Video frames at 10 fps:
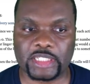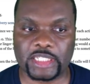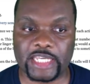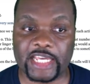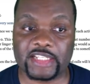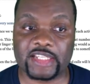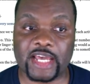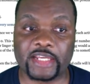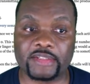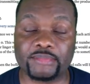
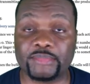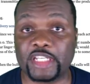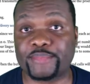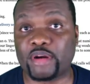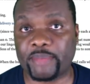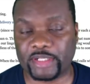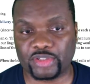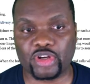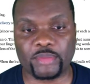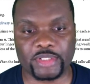inside this properties
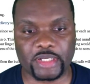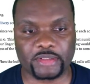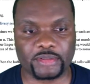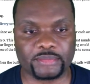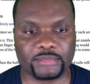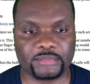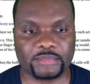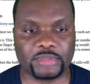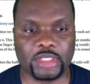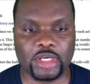object.
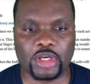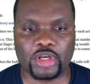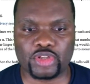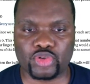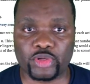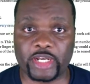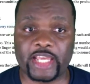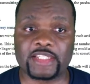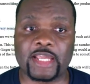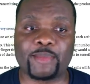So the
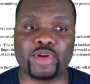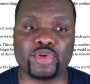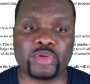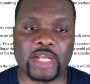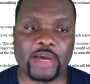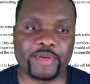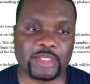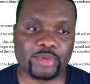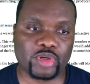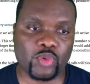next thing I'm going to do now is I'm
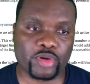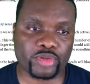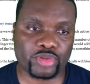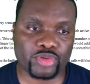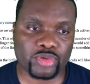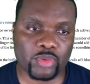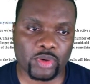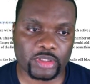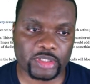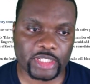going to walk you through
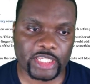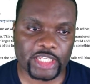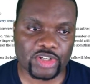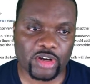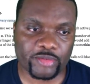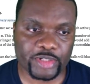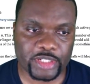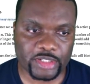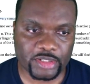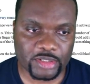what each of
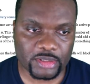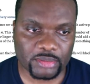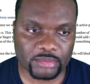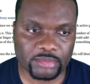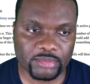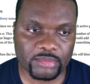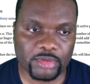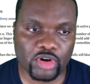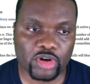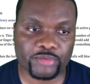these
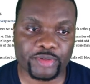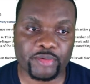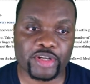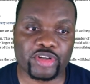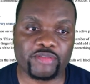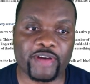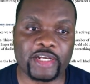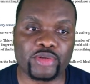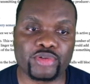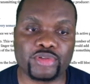configuration
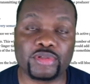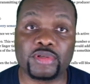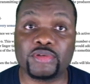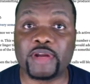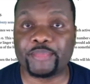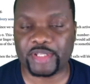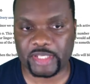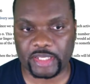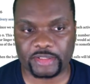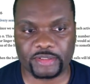values
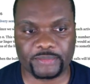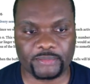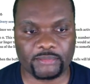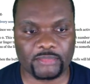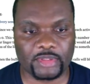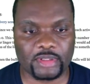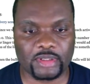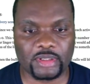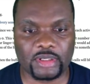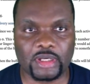represent.
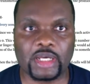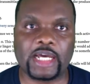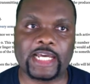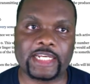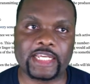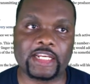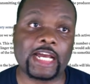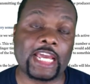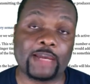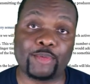And then I
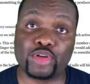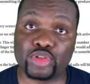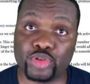am also going to